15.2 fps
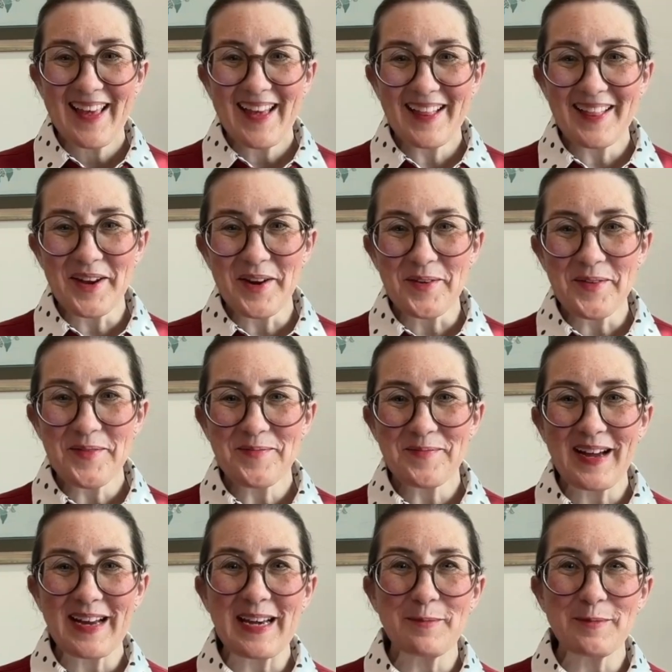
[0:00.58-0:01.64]
Hello,
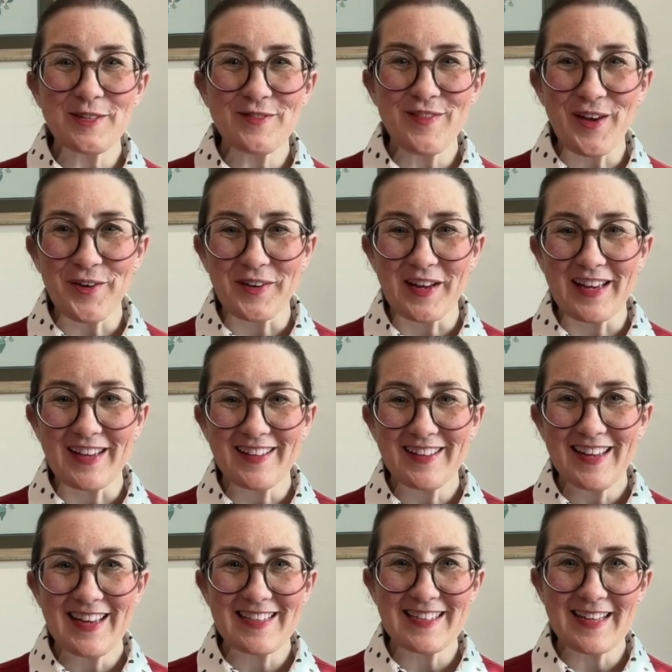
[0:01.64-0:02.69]
my name is Fiona,
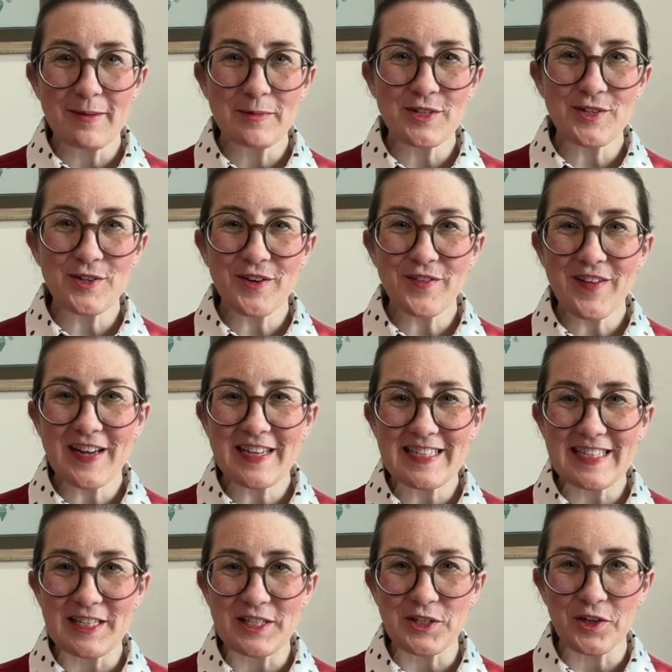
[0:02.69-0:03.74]
and I'm a certified
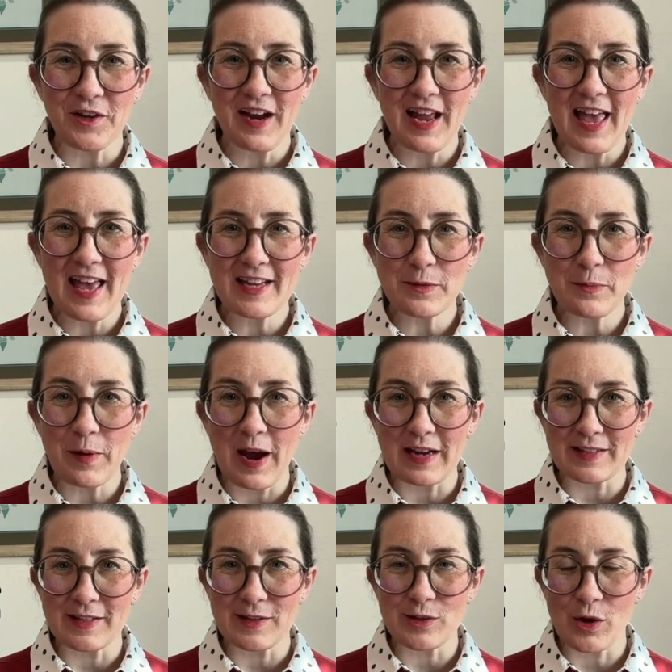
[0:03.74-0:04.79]
teacher and a
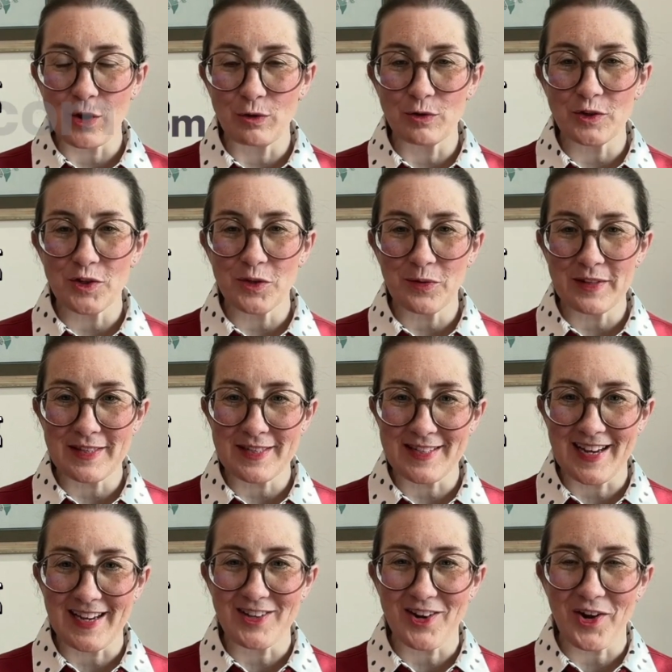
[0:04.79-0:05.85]
praxis coach with
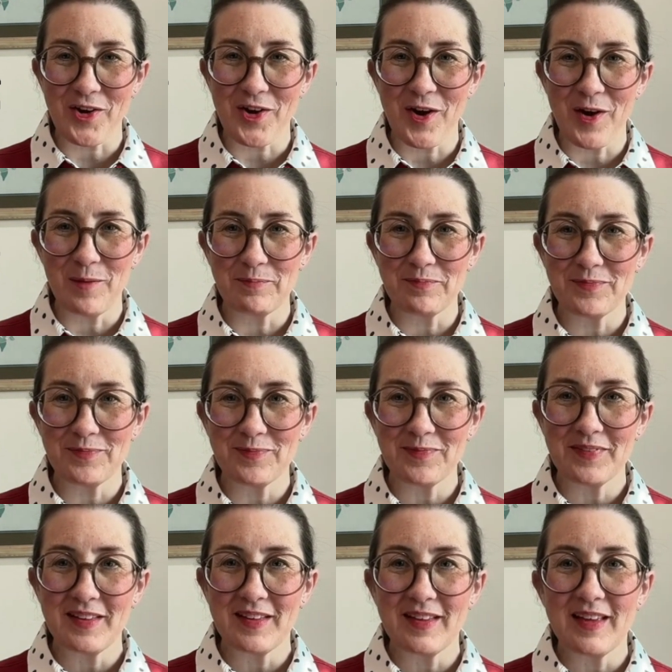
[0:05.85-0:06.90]
Study.com.
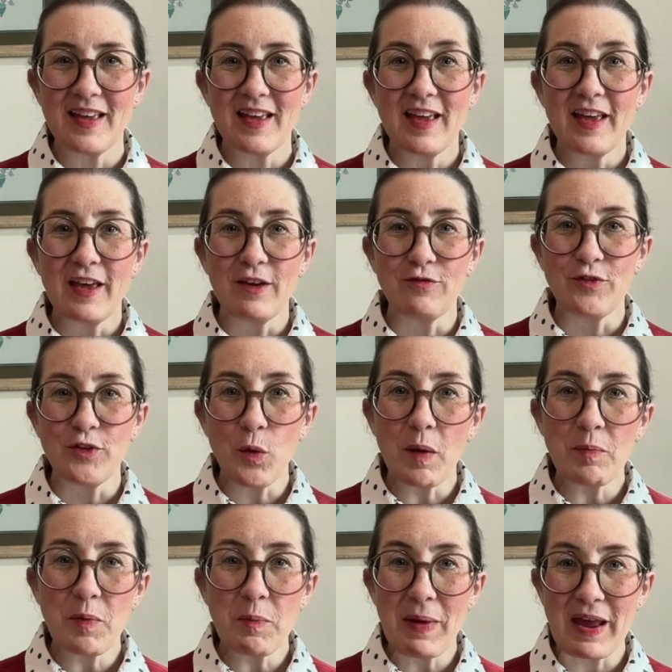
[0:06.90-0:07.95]
If
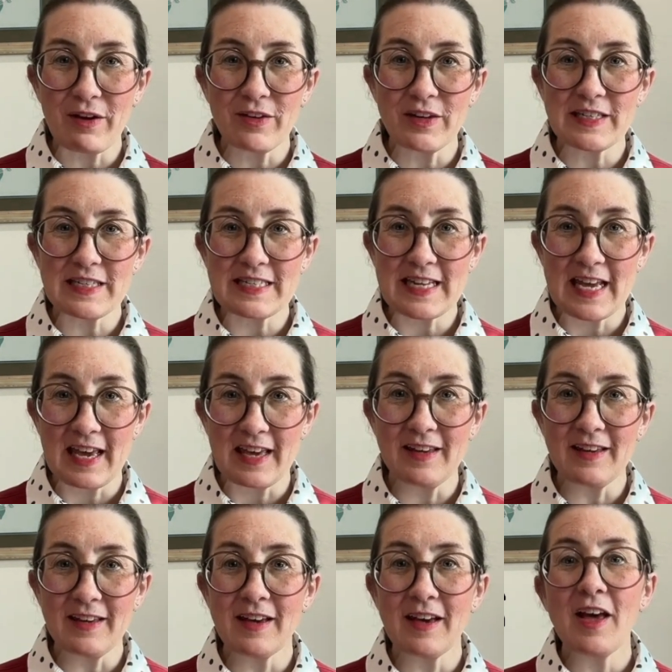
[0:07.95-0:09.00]
you are preparing to
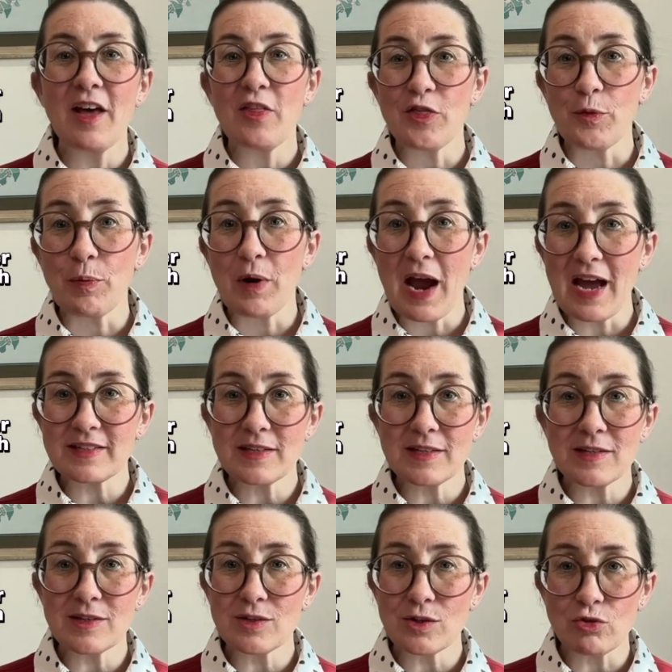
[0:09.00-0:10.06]
take the
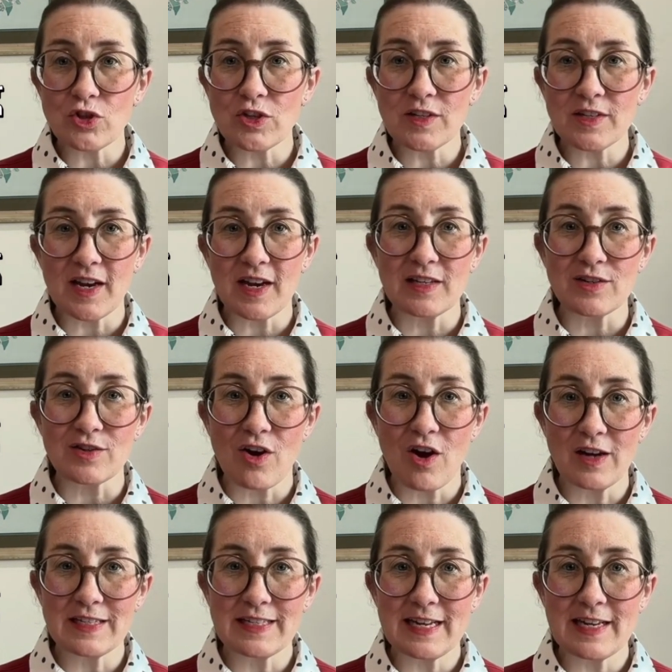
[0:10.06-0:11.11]
Praxis Social
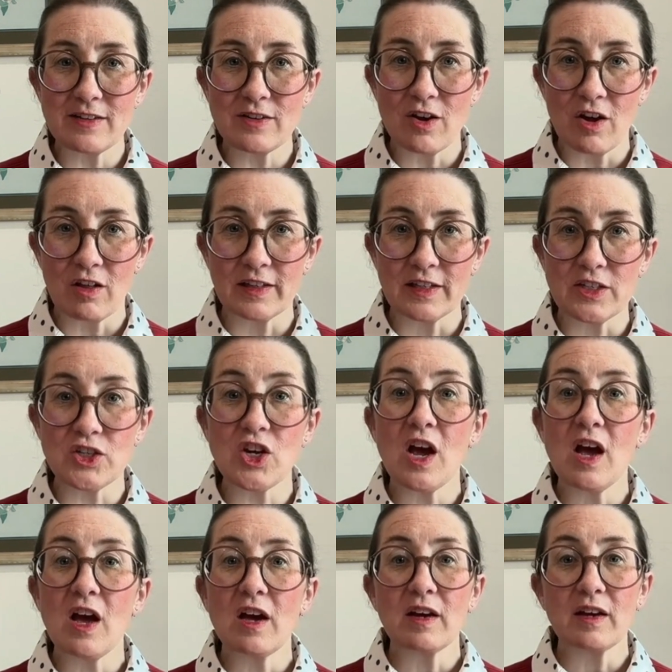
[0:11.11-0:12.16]
Studies Content
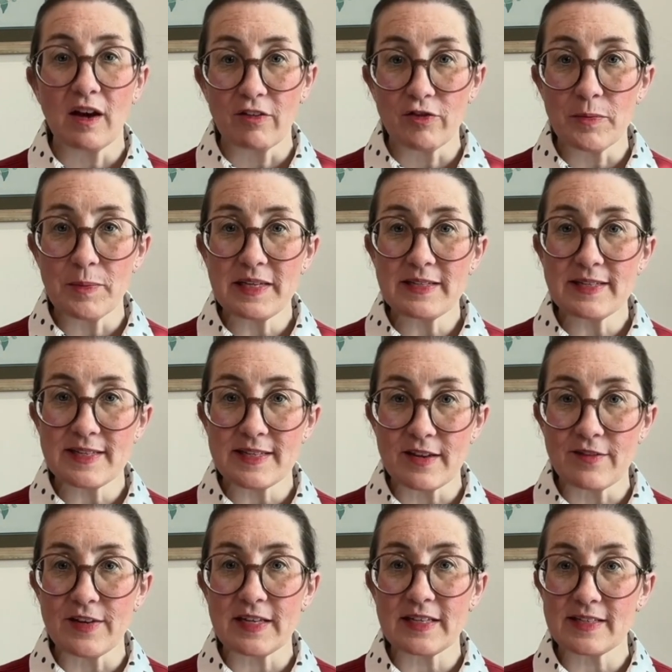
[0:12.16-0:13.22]
Knowledge
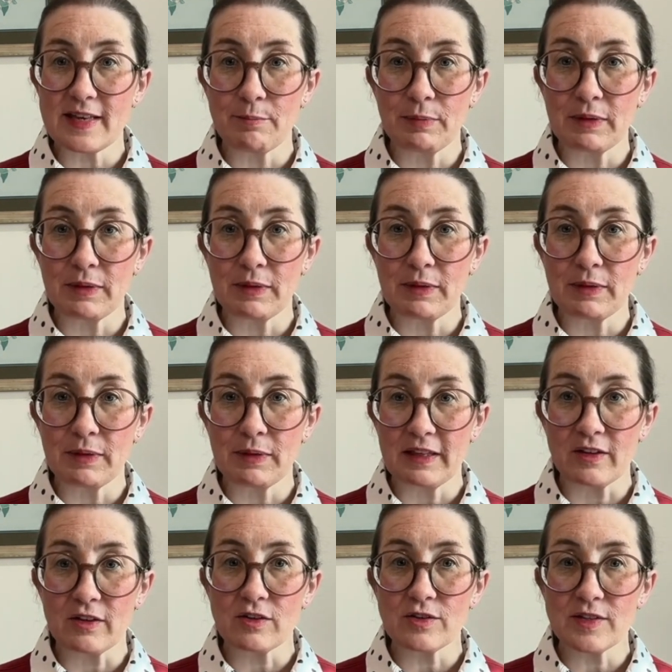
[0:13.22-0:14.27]
Government, Civics, and
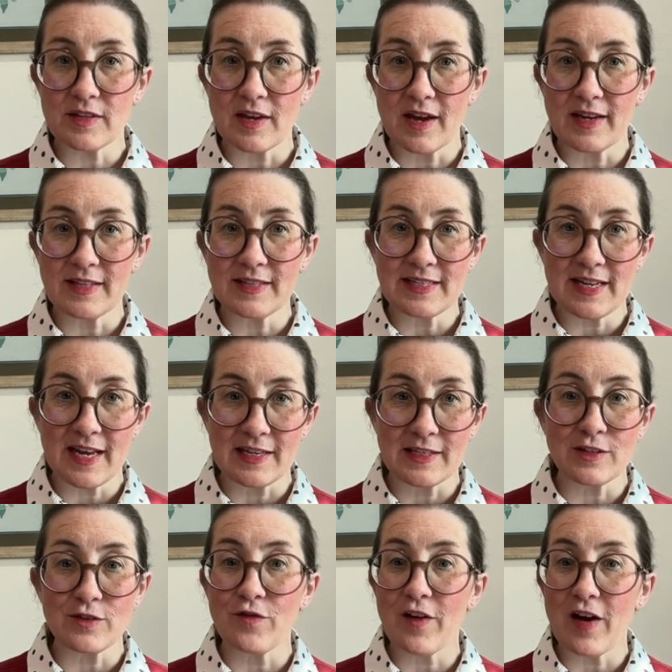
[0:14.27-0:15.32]
Political Science
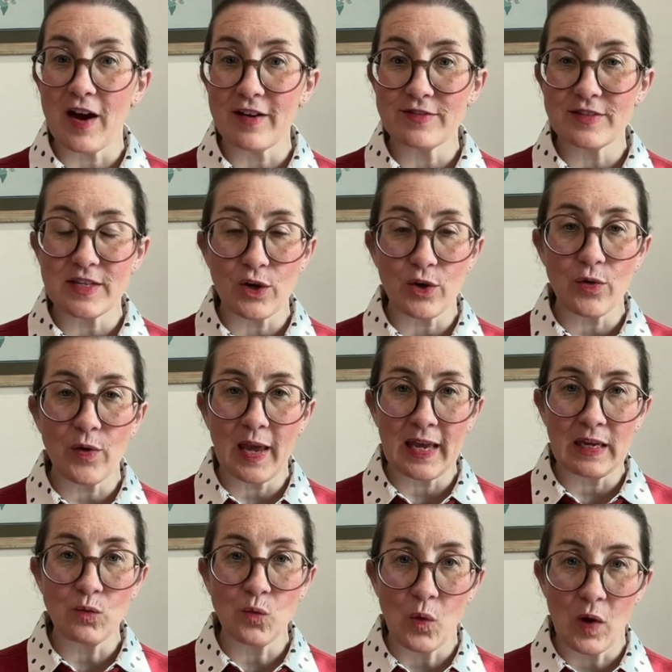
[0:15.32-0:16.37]
Test
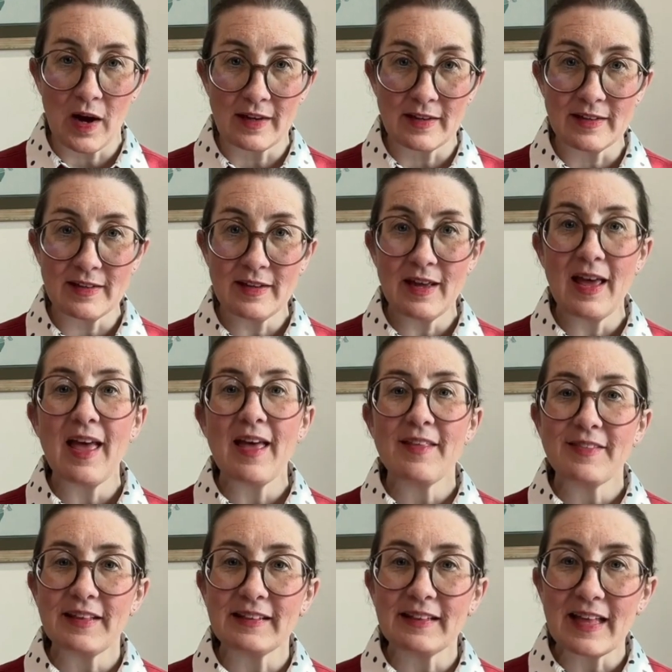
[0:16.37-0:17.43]
5081,
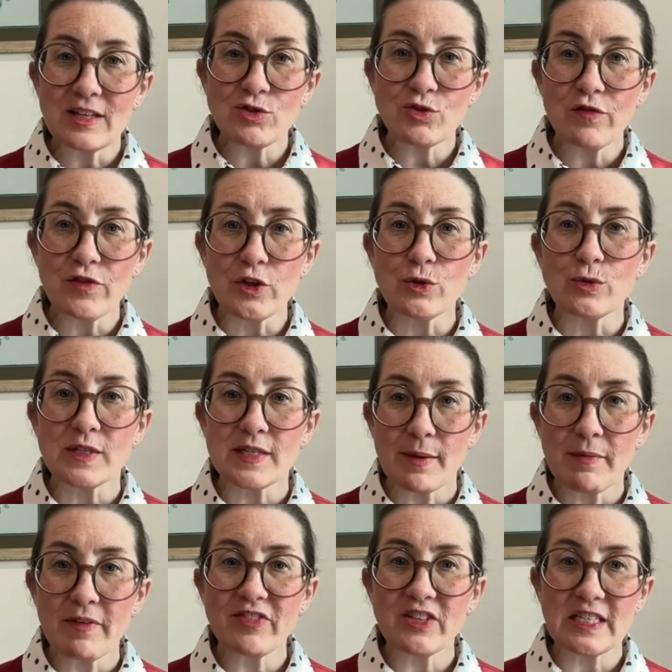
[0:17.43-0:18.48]
then let's review
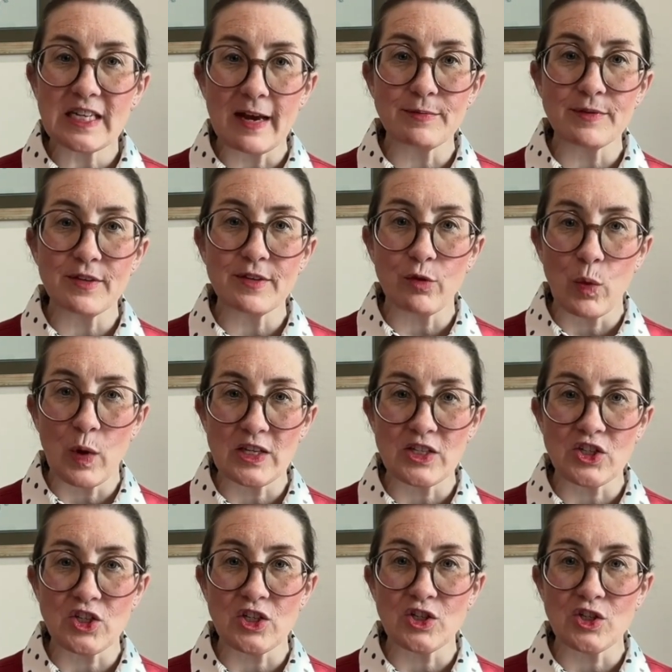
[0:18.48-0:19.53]
some of the types of
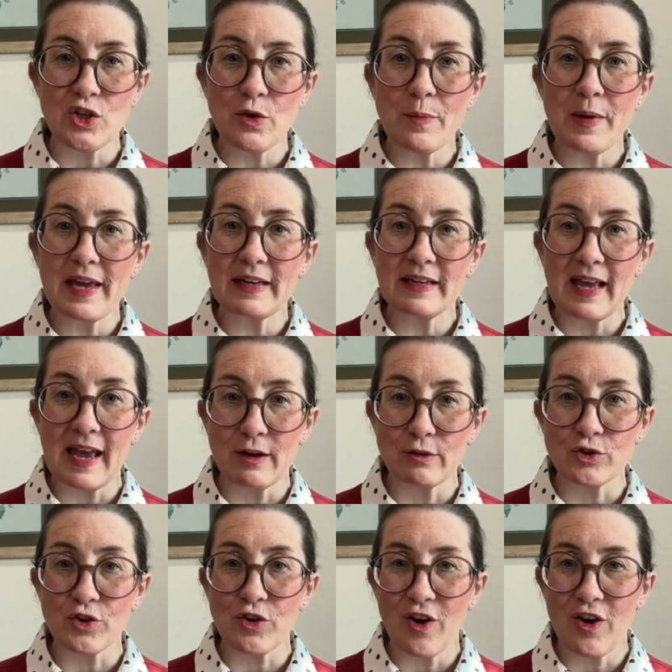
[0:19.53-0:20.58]
questions you may
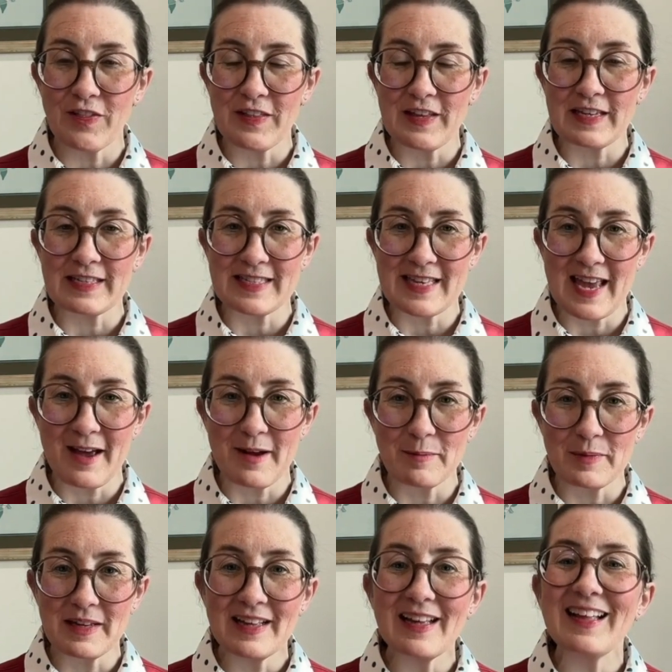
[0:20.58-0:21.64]
encounter on the
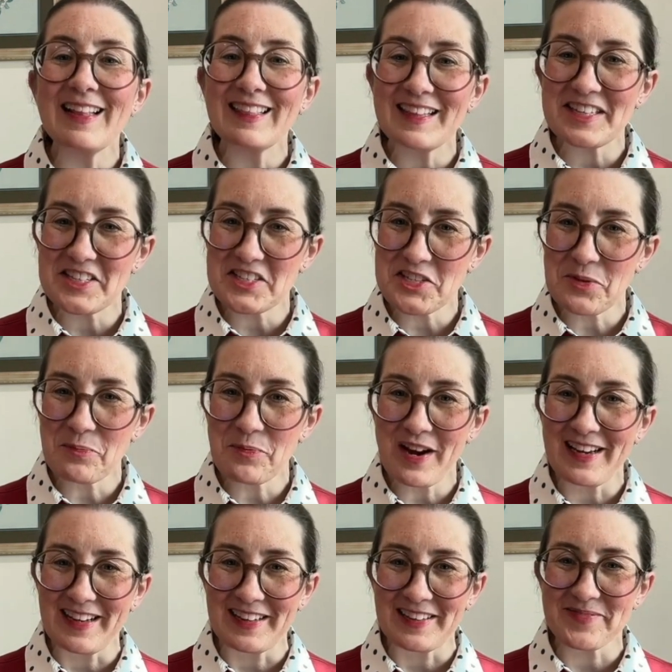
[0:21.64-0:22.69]
exam. Let's
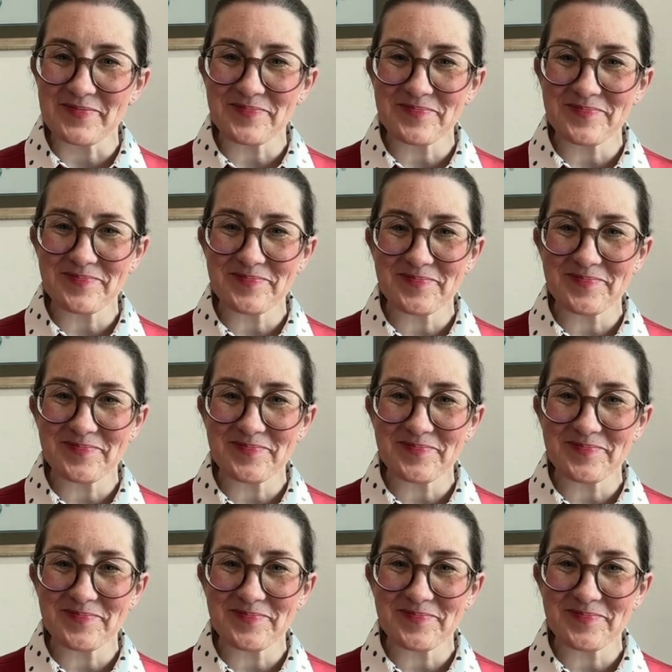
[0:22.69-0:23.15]
jump right in.